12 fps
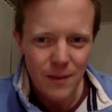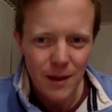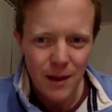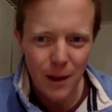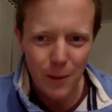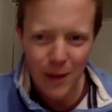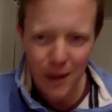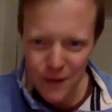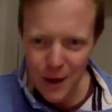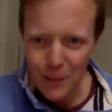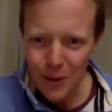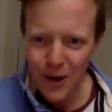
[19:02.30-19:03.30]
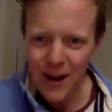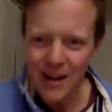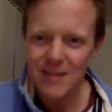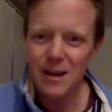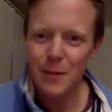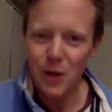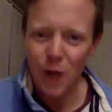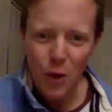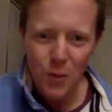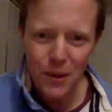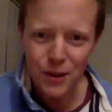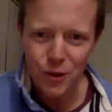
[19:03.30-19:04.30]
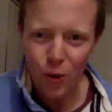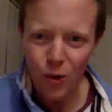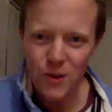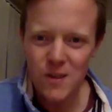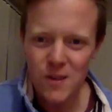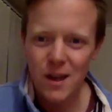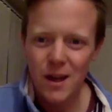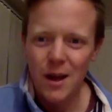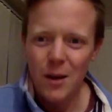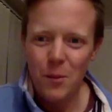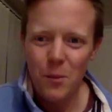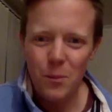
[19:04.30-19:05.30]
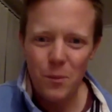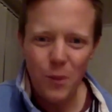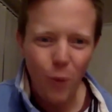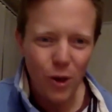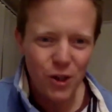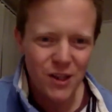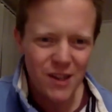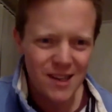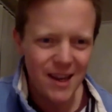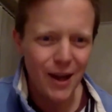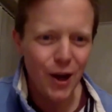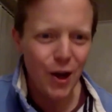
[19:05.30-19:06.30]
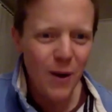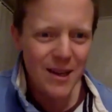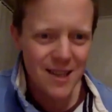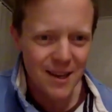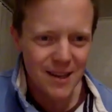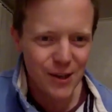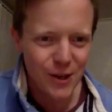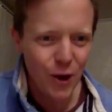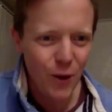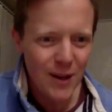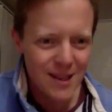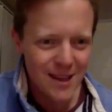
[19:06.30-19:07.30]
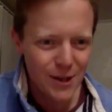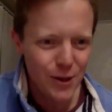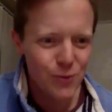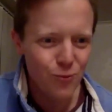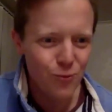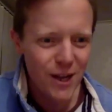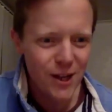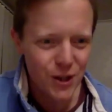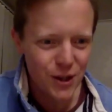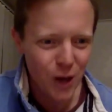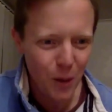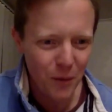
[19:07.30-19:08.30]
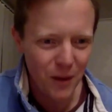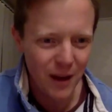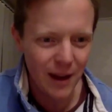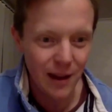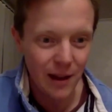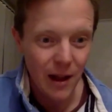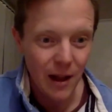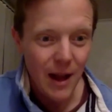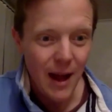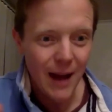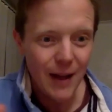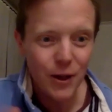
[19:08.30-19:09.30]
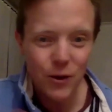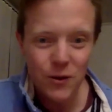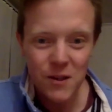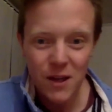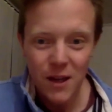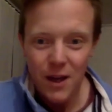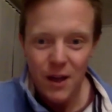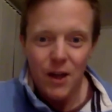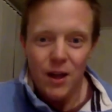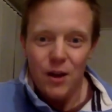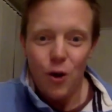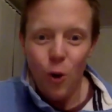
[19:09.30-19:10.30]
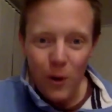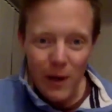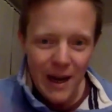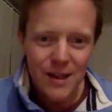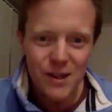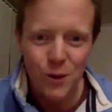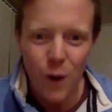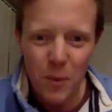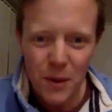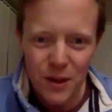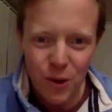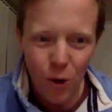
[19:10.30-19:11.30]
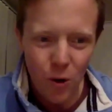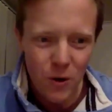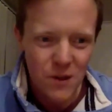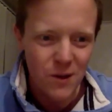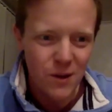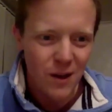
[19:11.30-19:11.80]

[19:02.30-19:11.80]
Lift up your gates. Come on, open the doors. The watchers are saying, who is this? Who is this who's reached the top of the hill and who's calling us to open the doors,